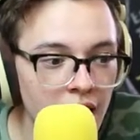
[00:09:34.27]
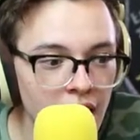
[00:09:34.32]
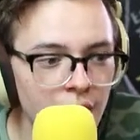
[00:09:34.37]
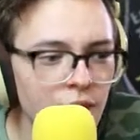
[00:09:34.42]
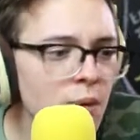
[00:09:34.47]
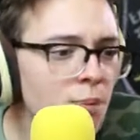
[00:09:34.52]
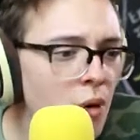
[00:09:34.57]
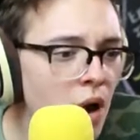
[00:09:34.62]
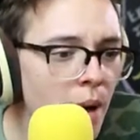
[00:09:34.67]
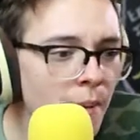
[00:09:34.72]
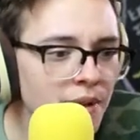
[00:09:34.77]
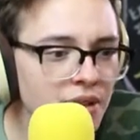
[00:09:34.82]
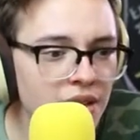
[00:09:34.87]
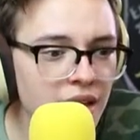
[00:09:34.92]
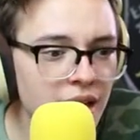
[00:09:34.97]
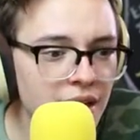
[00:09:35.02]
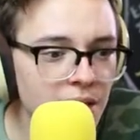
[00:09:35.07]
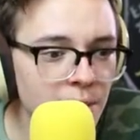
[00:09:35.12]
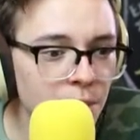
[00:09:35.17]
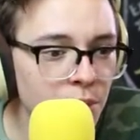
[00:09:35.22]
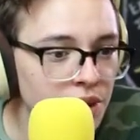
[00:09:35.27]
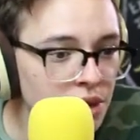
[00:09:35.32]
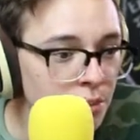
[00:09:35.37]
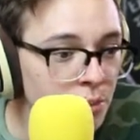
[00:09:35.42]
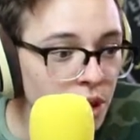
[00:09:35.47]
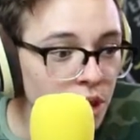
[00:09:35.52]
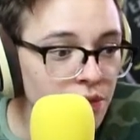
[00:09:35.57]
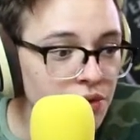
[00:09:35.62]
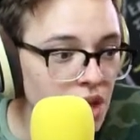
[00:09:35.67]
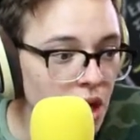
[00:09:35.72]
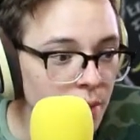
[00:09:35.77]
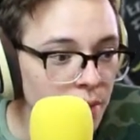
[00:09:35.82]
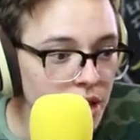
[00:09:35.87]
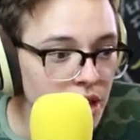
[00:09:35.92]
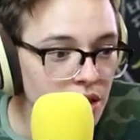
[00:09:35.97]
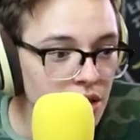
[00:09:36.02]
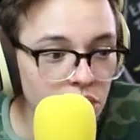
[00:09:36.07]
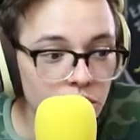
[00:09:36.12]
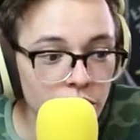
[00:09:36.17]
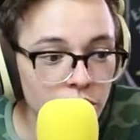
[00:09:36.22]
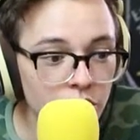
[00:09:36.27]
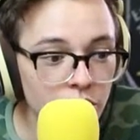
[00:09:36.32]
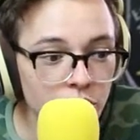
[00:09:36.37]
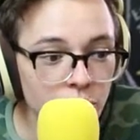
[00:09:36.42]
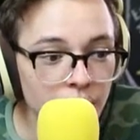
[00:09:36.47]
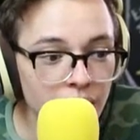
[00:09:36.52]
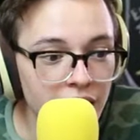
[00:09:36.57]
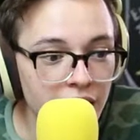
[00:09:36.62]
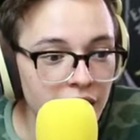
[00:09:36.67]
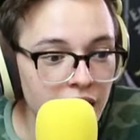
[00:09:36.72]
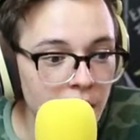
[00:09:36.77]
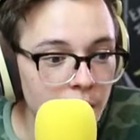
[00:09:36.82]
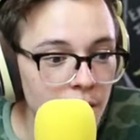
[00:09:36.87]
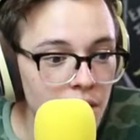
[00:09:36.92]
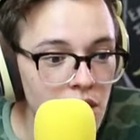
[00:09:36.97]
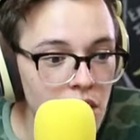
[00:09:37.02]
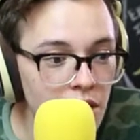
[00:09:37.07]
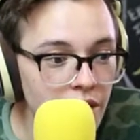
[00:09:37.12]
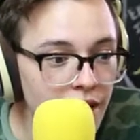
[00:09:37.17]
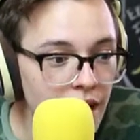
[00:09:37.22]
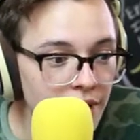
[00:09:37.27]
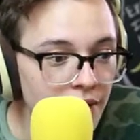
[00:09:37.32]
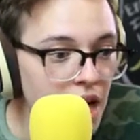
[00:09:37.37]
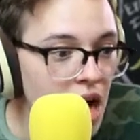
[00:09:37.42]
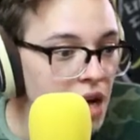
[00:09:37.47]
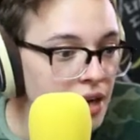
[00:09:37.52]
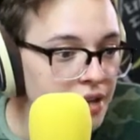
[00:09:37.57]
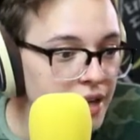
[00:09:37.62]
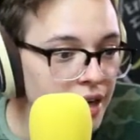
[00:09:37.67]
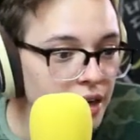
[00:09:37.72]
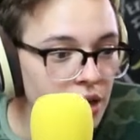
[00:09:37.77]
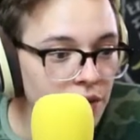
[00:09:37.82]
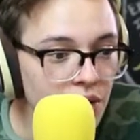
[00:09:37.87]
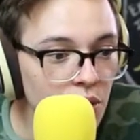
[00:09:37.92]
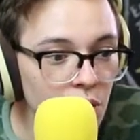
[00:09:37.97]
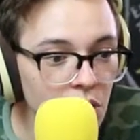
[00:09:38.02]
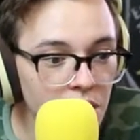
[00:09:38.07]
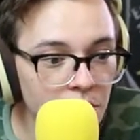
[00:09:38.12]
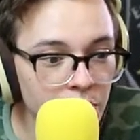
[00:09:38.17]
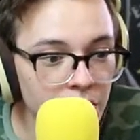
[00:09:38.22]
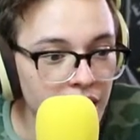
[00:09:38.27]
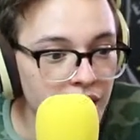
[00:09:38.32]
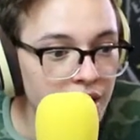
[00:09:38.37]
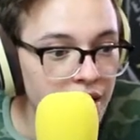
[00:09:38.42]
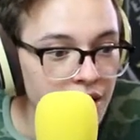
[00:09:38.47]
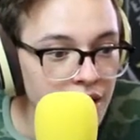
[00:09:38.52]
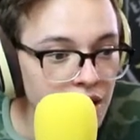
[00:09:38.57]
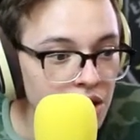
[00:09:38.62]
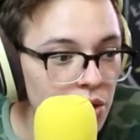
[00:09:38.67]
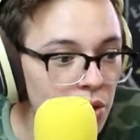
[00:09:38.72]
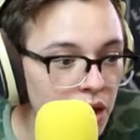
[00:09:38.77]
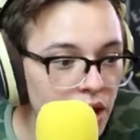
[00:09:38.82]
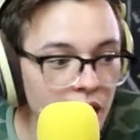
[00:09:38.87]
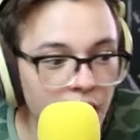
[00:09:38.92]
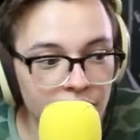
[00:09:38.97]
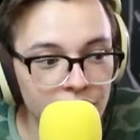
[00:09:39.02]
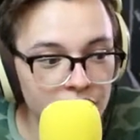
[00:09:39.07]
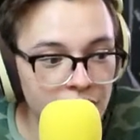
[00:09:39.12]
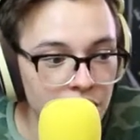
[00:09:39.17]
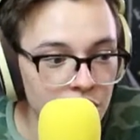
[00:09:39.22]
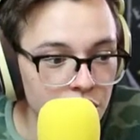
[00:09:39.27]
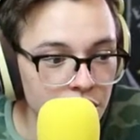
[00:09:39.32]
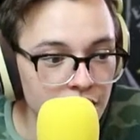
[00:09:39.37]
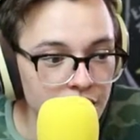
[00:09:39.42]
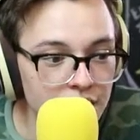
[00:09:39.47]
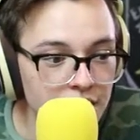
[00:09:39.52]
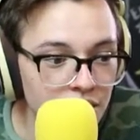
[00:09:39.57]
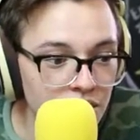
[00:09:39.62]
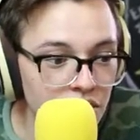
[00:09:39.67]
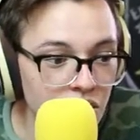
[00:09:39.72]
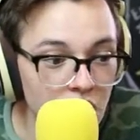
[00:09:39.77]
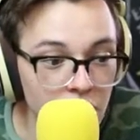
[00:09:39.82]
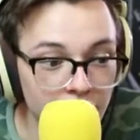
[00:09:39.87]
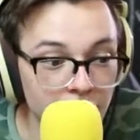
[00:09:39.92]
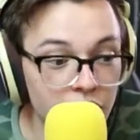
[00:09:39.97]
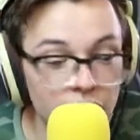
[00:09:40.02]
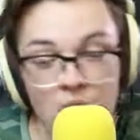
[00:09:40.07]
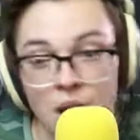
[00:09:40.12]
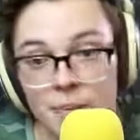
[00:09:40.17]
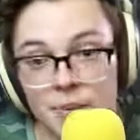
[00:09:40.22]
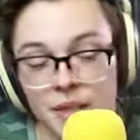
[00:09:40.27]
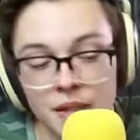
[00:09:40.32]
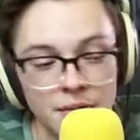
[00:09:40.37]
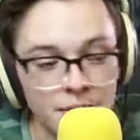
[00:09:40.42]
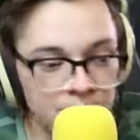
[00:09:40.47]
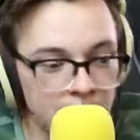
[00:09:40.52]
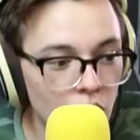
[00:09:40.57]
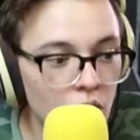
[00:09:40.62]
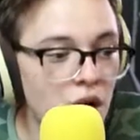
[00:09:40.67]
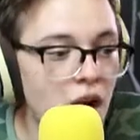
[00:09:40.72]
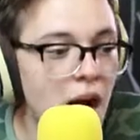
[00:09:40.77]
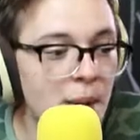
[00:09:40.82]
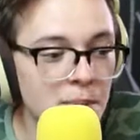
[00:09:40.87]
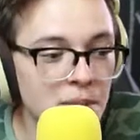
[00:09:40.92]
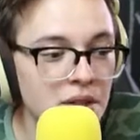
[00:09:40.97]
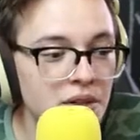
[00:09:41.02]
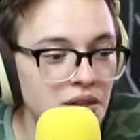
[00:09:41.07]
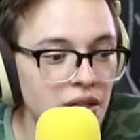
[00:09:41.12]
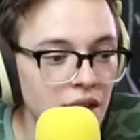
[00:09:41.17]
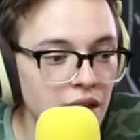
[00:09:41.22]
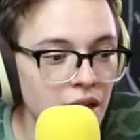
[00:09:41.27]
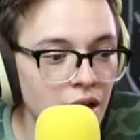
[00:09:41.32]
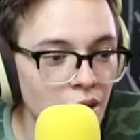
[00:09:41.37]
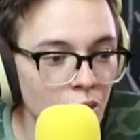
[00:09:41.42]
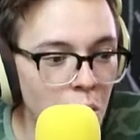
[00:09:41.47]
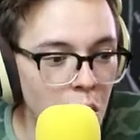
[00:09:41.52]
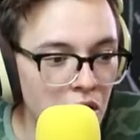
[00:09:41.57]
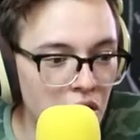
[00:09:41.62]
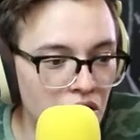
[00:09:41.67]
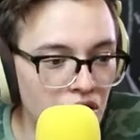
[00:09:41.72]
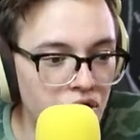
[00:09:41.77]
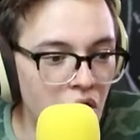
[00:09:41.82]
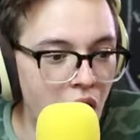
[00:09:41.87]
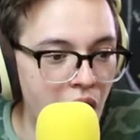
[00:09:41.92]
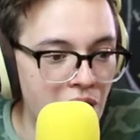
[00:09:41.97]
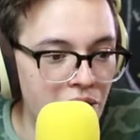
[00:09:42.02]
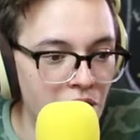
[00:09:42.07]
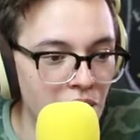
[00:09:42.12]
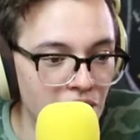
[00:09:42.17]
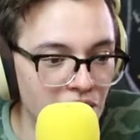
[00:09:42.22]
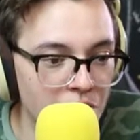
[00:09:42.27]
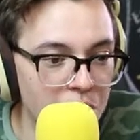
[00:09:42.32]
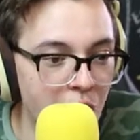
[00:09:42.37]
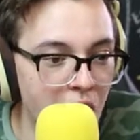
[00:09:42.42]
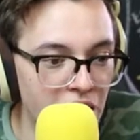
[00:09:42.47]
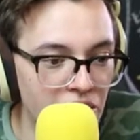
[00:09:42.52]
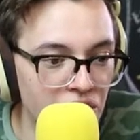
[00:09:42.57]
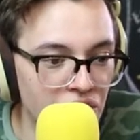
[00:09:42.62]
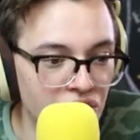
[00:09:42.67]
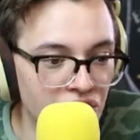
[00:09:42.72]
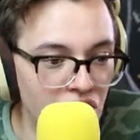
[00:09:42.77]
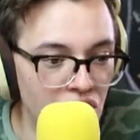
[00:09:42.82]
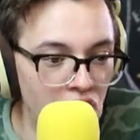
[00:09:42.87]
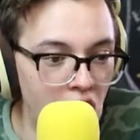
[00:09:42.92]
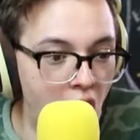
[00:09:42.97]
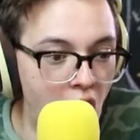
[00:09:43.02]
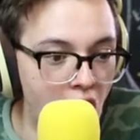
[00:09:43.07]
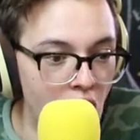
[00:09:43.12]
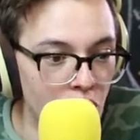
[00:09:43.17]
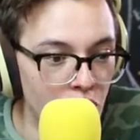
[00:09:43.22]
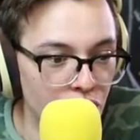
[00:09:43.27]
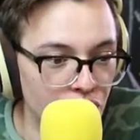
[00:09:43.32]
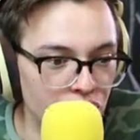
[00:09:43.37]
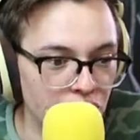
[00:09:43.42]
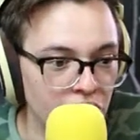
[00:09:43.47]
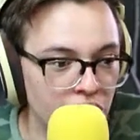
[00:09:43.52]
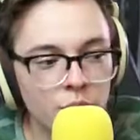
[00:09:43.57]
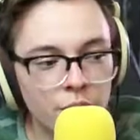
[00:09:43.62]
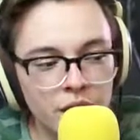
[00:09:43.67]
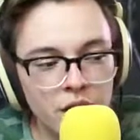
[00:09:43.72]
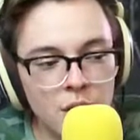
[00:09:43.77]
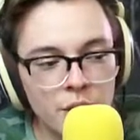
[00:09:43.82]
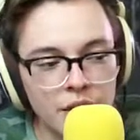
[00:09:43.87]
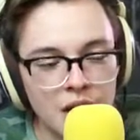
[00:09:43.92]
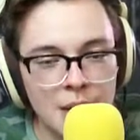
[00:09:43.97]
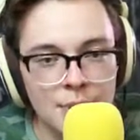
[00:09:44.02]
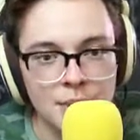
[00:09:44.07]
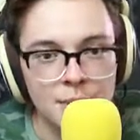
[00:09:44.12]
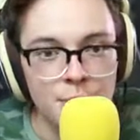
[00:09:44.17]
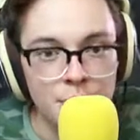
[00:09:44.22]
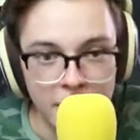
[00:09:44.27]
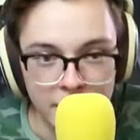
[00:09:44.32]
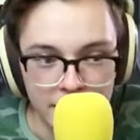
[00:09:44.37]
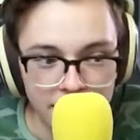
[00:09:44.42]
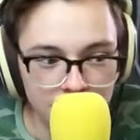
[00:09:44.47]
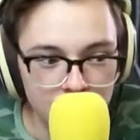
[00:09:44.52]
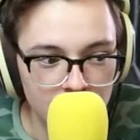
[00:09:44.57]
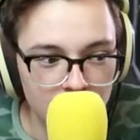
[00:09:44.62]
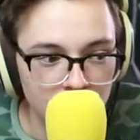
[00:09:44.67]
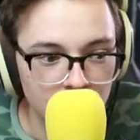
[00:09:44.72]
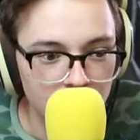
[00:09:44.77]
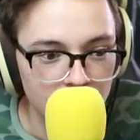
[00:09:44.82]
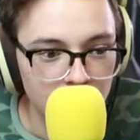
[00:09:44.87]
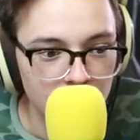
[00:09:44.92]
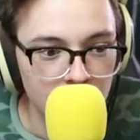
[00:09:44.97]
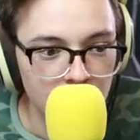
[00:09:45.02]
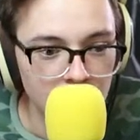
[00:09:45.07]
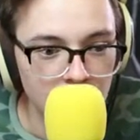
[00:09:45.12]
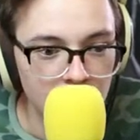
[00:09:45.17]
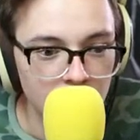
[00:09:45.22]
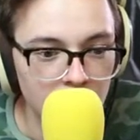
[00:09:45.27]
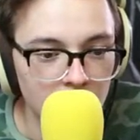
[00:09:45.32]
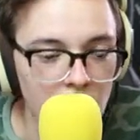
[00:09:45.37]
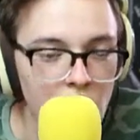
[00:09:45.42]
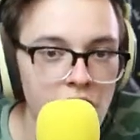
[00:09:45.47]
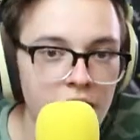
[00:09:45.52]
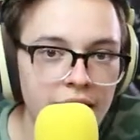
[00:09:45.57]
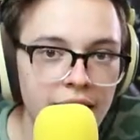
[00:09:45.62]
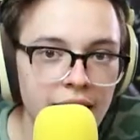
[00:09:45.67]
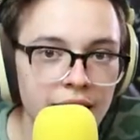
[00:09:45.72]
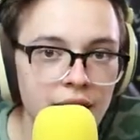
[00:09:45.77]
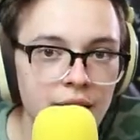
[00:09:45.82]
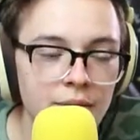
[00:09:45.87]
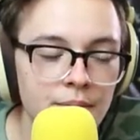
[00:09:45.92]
If you promise not to put the moves on me, you and your roomie can come along and have a cocktail. If you want, we can continue our conversation that this song interrupted. Or option C, wanna try this minus the clothes? So we're gonna go with option B. It's elongated.